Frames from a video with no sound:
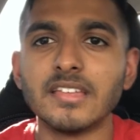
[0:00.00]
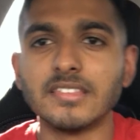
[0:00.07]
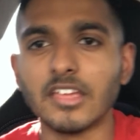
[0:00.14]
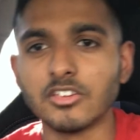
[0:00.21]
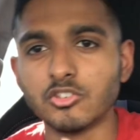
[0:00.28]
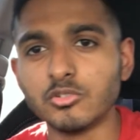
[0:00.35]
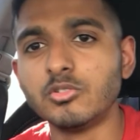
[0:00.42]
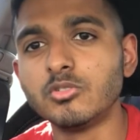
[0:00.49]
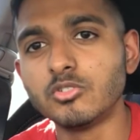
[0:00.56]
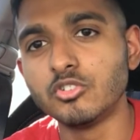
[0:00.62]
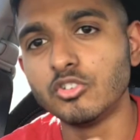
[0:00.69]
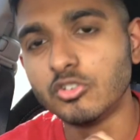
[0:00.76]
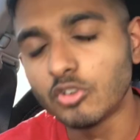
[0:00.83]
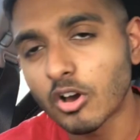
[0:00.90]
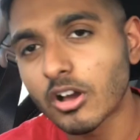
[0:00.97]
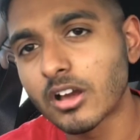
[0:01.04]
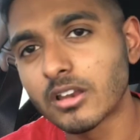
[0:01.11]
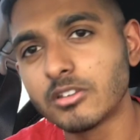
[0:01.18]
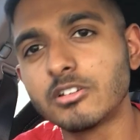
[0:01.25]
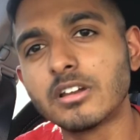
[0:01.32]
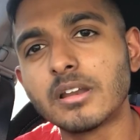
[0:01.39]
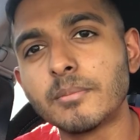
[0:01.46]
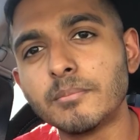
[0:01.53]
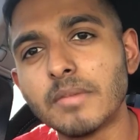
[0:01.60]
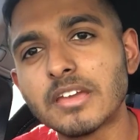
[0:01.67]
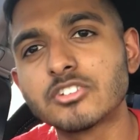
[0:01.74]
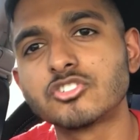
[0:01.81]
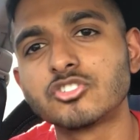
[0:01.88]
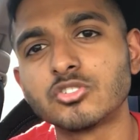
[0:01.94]
that you, you're not, you're gonna
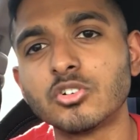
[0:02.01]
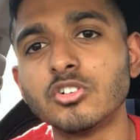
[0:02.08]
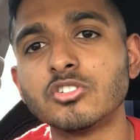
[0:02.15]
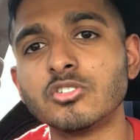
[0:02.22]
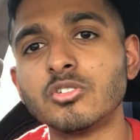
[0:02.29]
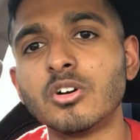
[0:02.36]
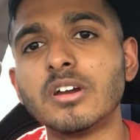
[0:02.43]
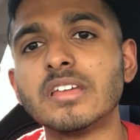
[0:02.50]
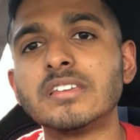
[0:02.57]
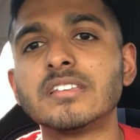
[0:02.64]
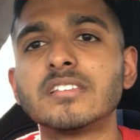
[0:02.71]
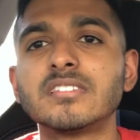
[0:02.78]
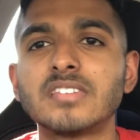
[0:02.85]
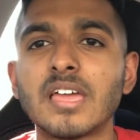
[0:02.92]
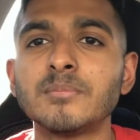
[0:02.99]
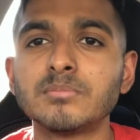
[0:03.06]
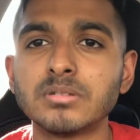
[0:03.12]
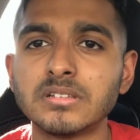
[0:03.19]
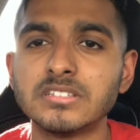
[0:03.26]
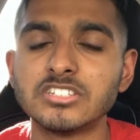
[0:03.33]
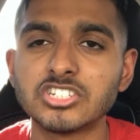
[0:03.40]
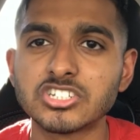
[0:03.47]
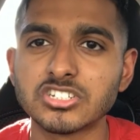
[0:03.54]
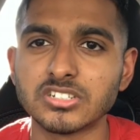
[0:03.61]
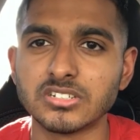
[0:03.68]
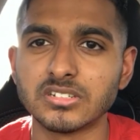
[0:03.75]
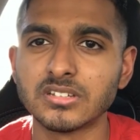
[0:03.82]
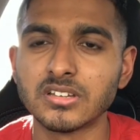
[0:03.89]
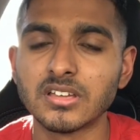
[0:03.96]
make sure you're not in the same
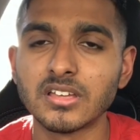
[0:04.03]
position